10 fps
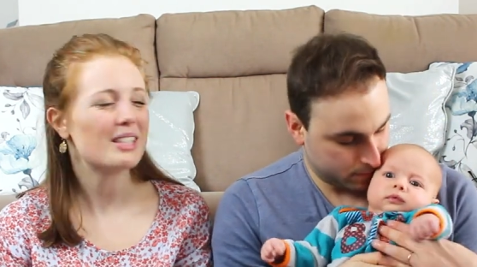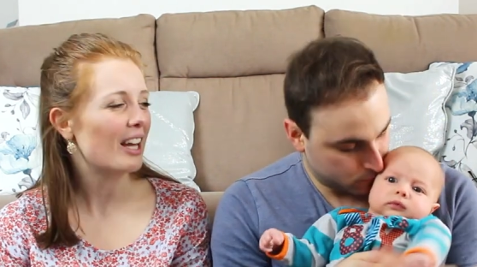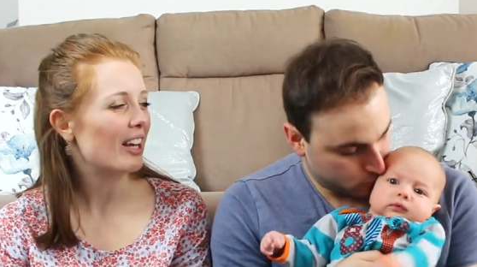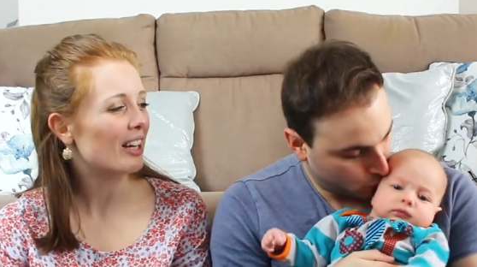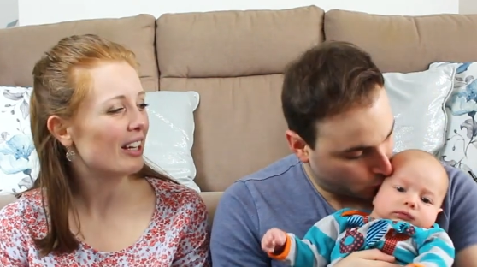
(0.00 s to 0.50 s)

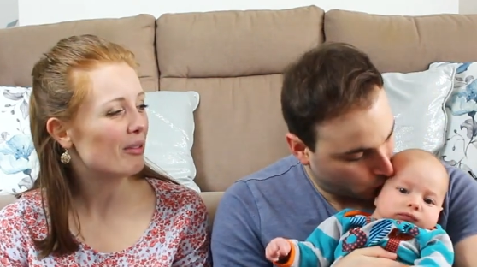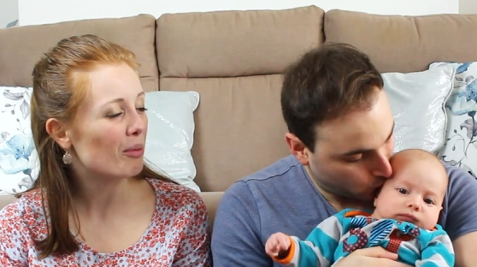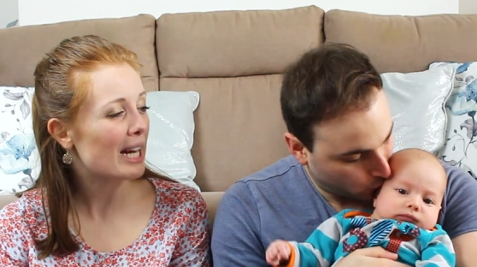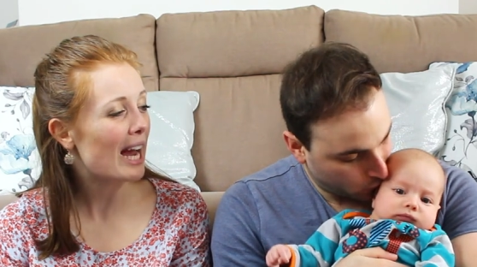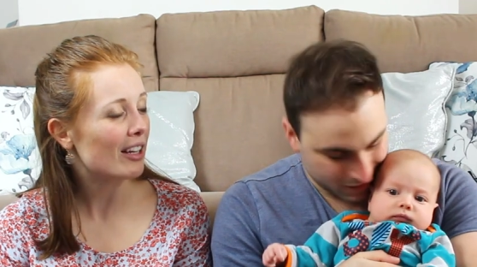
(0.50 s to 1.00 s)
Speaker 1: so
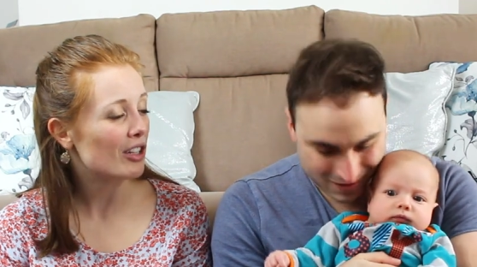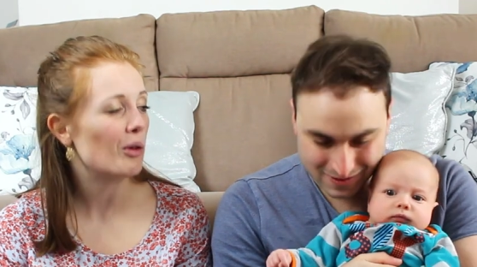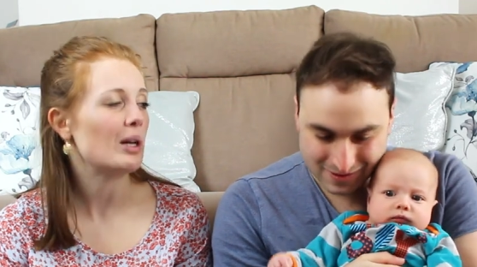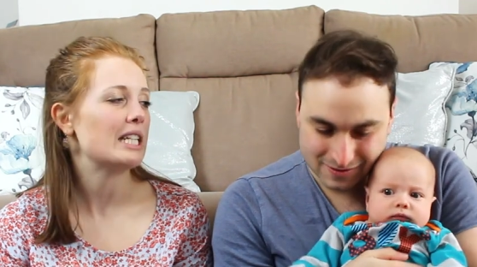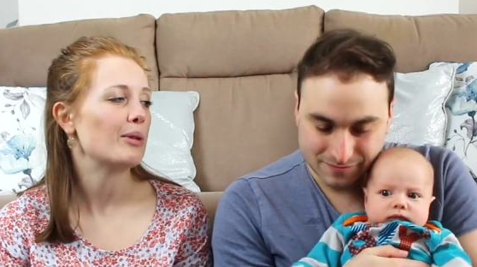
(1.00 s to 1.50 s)
we had no
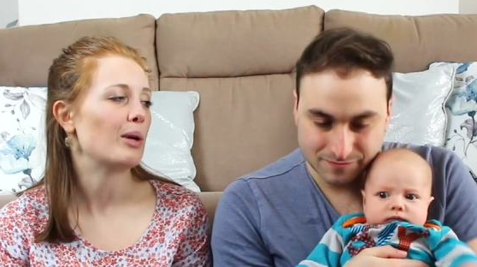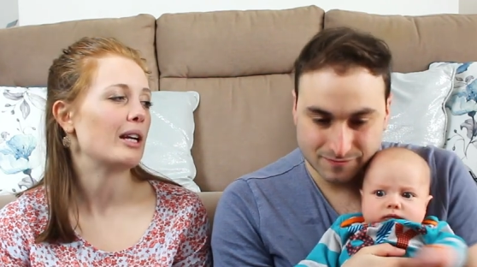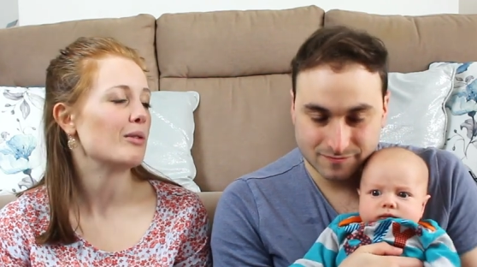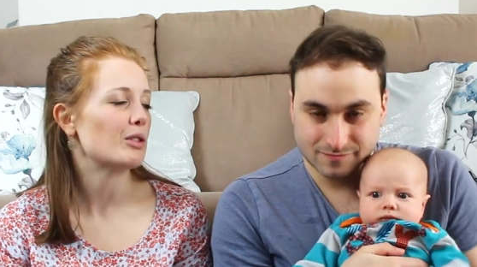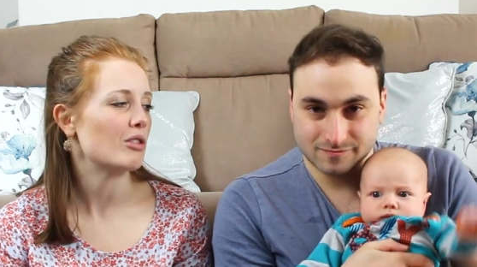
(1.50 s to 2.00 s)
idea why he
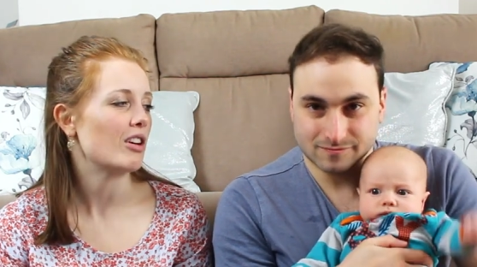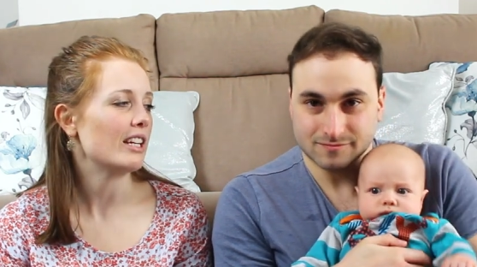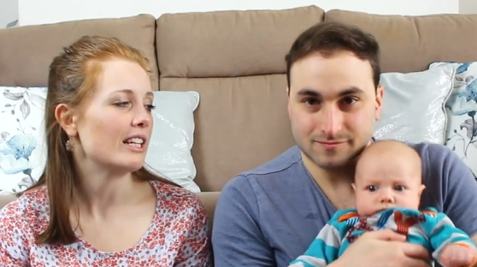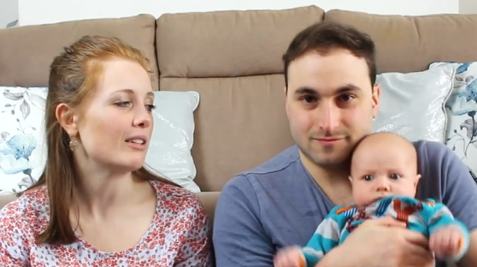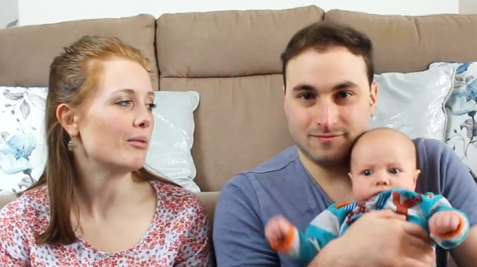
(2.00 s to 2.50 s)
was
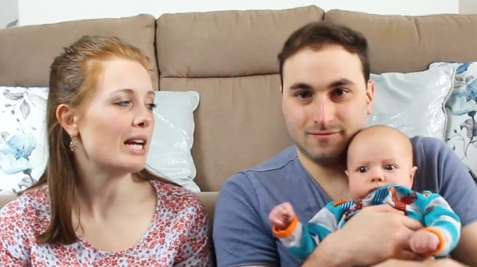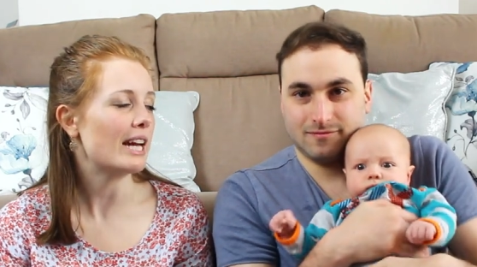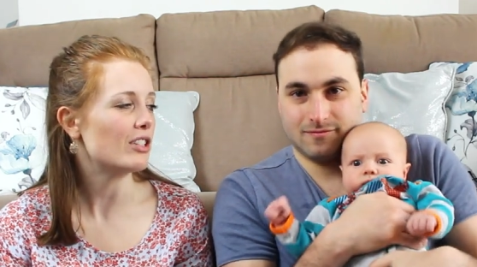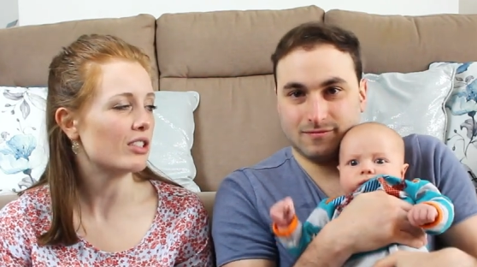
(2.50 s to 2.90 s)
crying. We, he